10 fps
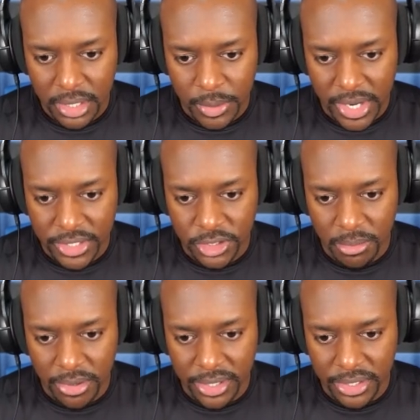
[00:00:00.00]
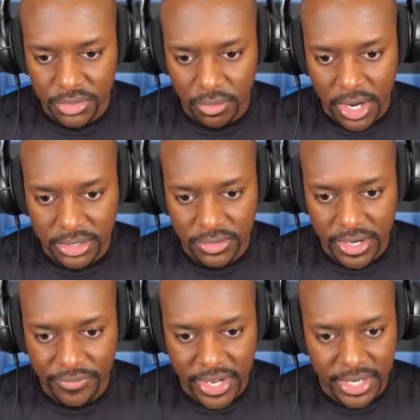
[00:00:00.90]
Here, we gotta start breaking these rocks to try
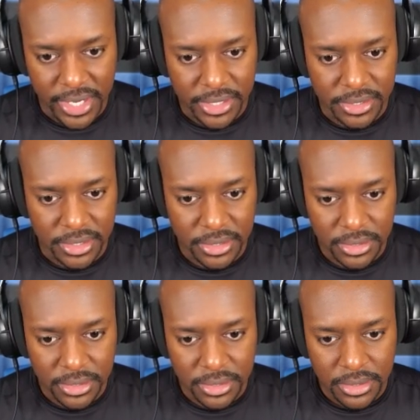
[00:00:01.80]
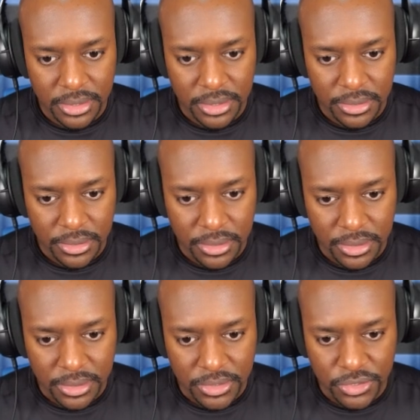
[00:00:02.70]
to find the exit.
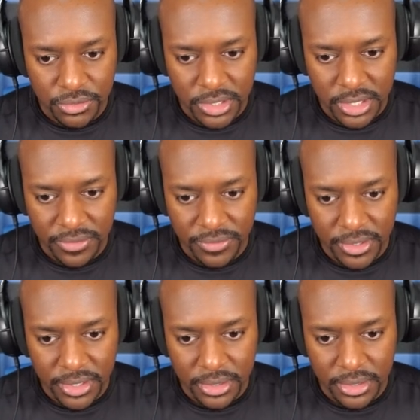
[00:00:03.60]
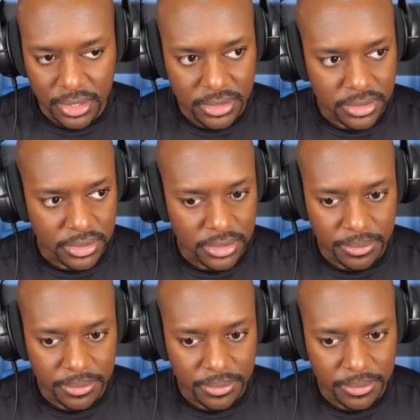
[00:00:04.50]
Trying to find the exit.